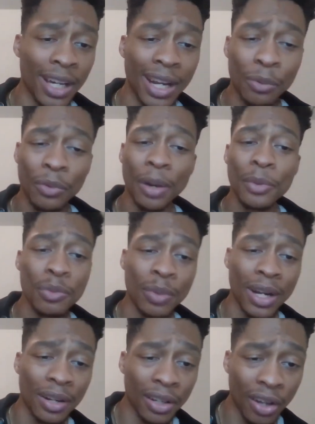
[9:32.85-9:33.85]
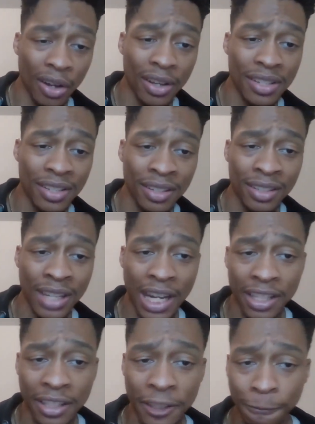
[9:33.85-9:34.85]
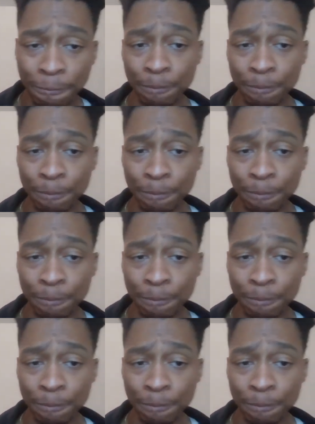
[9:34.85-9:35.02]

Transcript: kind of rebels without a cause, kind of thing.